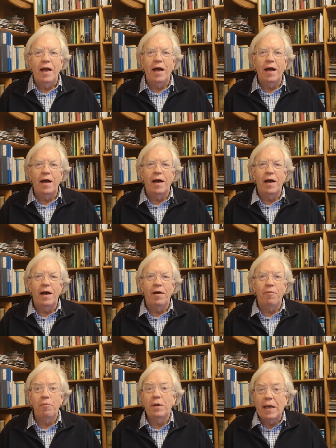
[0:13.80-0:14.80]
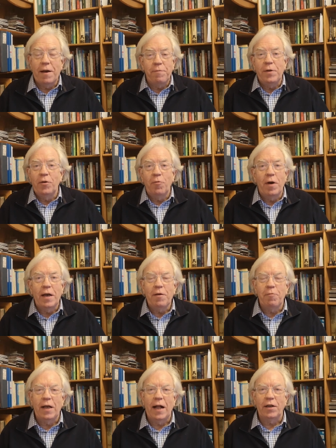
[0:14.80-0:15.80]
Uh, we have been
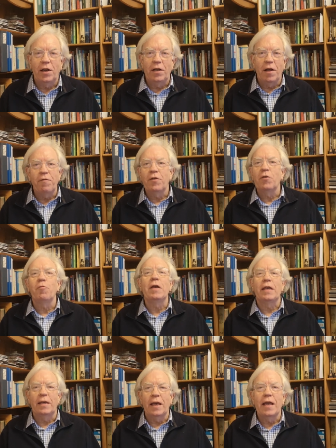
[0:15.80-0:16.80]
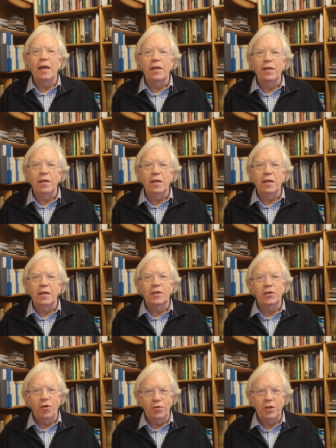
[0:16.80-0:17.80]
away. We had a lovely week in the uh,
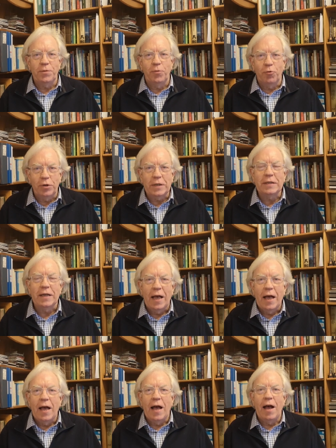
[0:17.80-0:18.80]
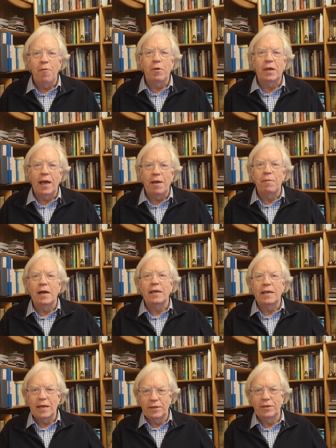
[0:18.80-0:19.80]
Scottish borders, and we came back
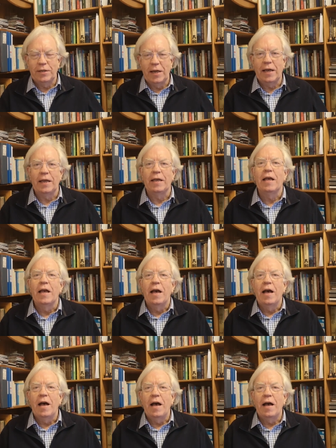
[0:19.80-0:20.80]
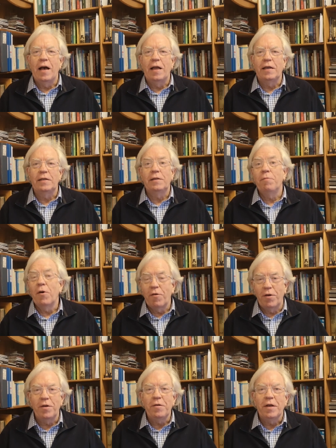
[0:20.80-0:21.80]
yesterday. And
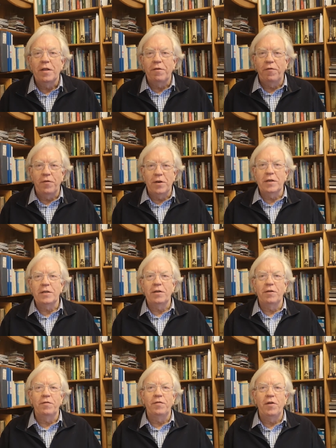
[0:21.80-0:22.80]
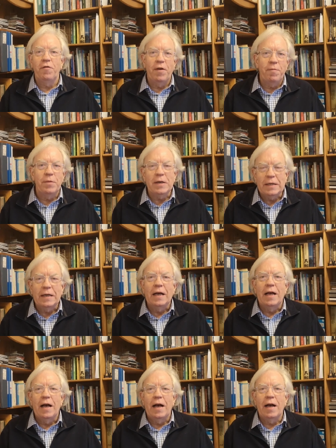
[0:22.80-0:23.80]
tomorrow, the 1st of November,
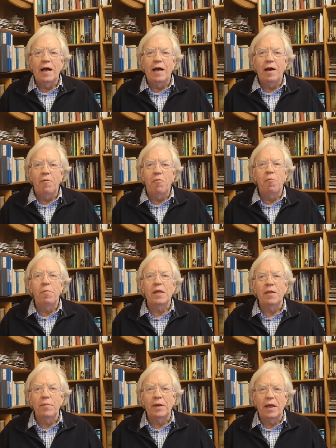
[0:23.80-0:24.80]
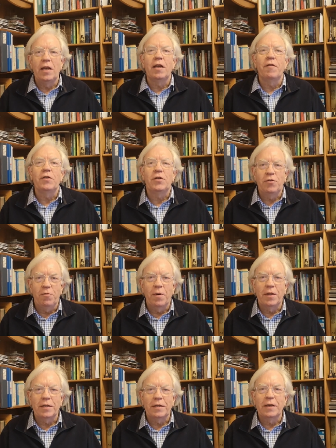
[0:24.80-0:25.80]
uh, will be the beginning of a two
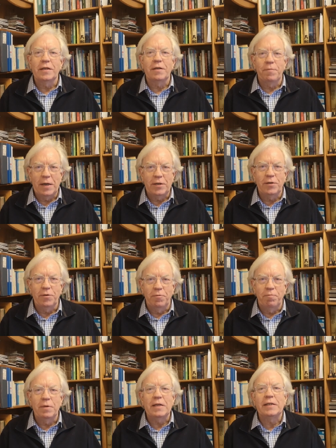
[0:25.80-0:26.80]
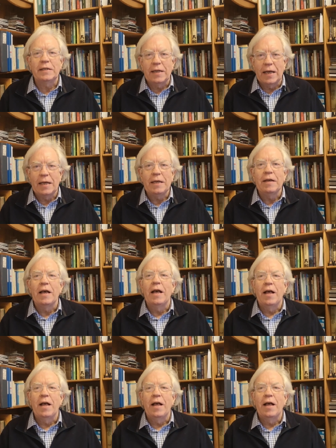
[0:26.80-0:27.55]
month sabbatical. But today,